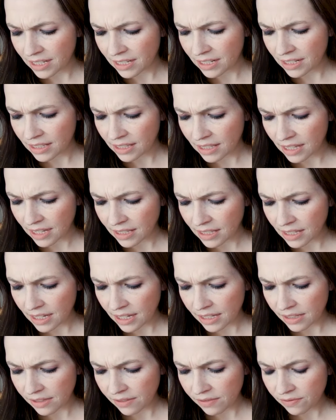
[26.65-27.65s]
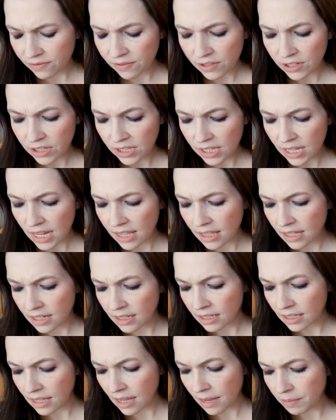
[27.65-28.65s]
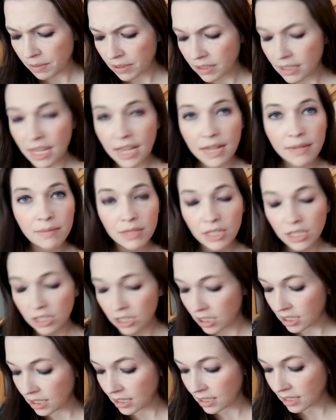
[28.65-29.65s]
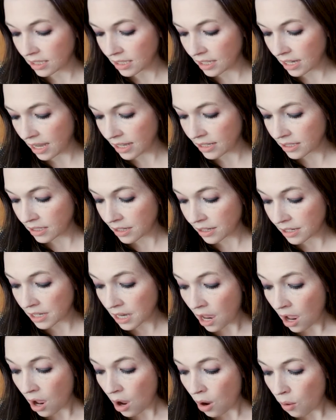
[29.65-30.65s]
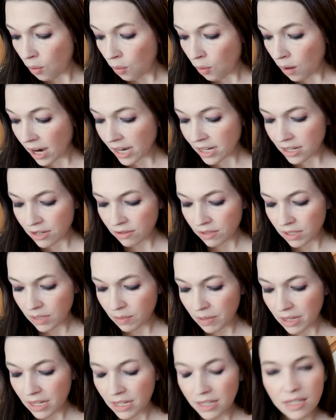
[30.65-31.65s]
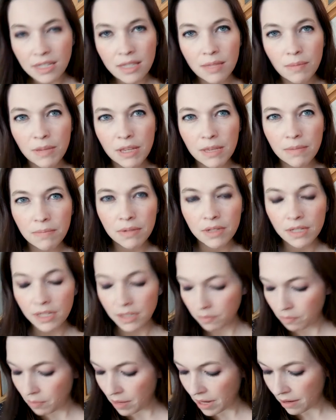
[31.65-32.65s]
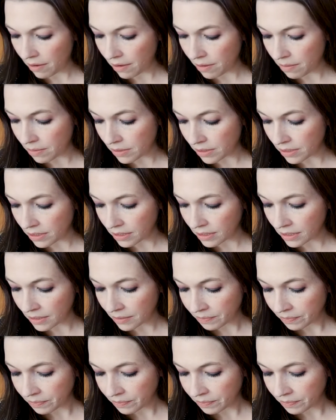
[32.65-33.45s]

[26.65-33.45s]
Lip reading: And it says in verse 10, the disciples came to Jesus and asked, "Why do you speak to the people in parables?"